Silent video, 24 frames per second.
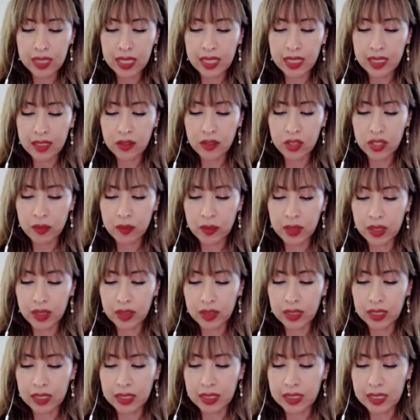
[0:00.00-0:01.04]
energy
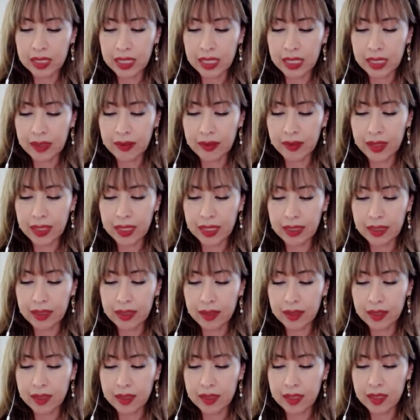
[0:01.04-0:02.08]
markets and then
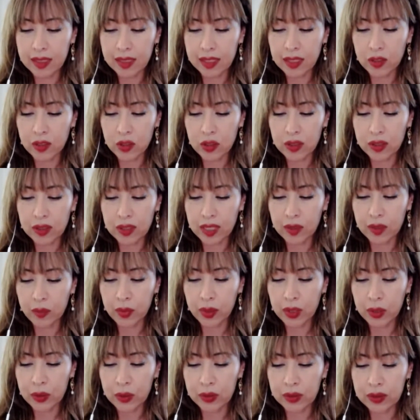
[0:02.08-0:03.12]
this discussion
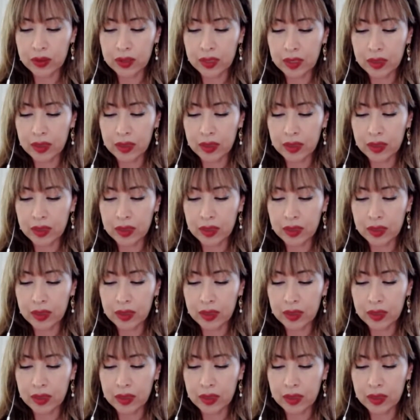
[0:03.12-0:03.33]
about